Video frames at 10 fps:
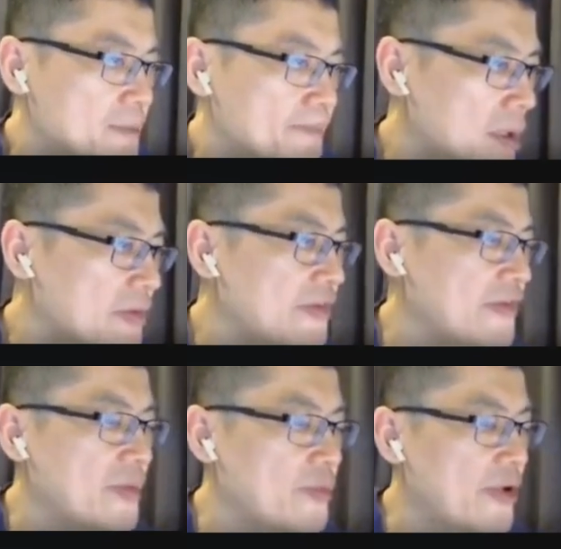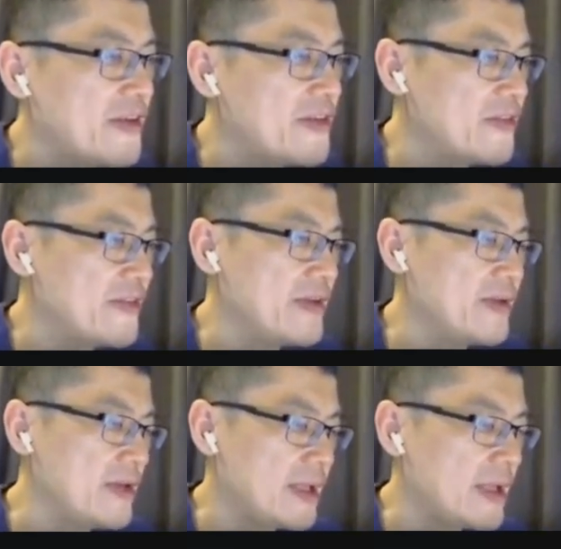And this is the price
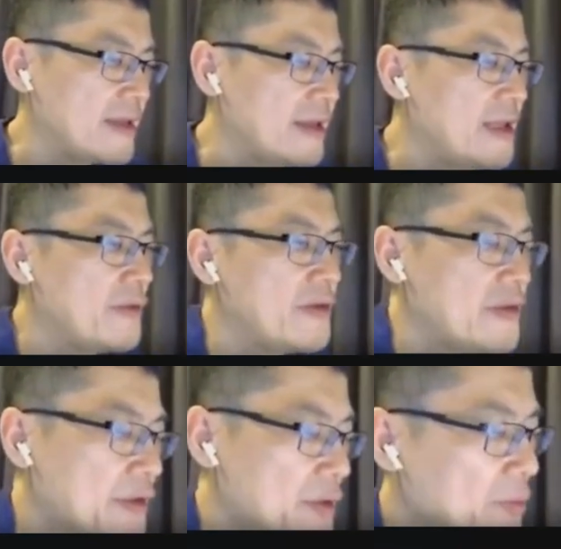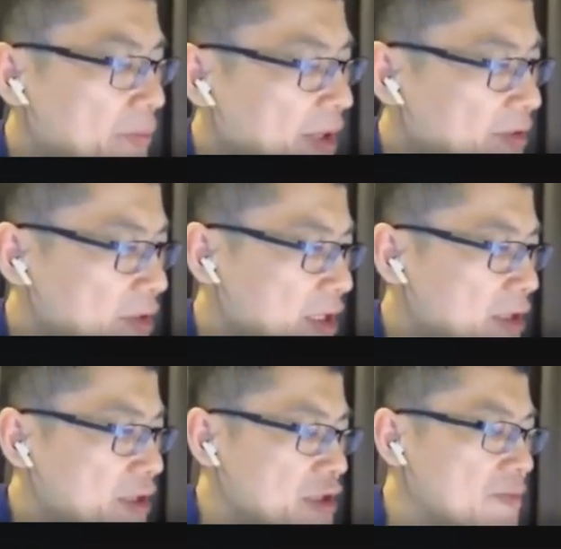at t equals 0 based on the
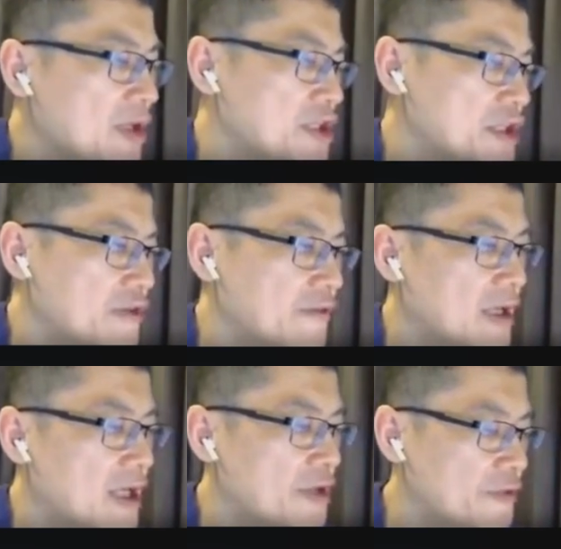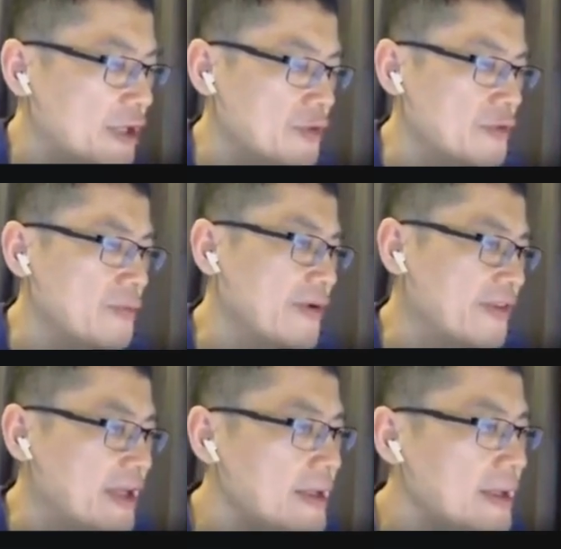initial margin of
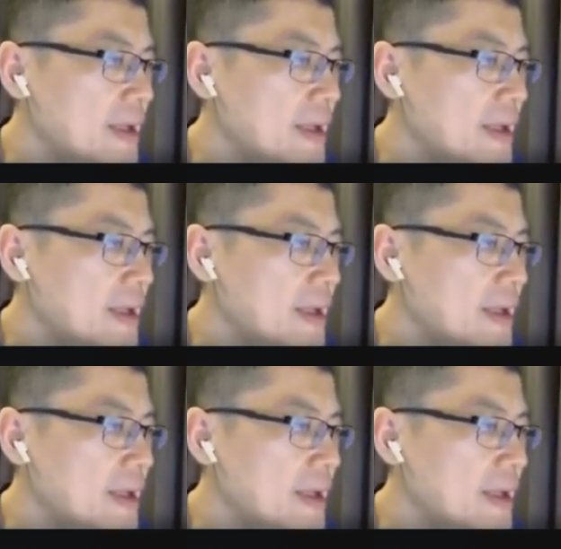102%.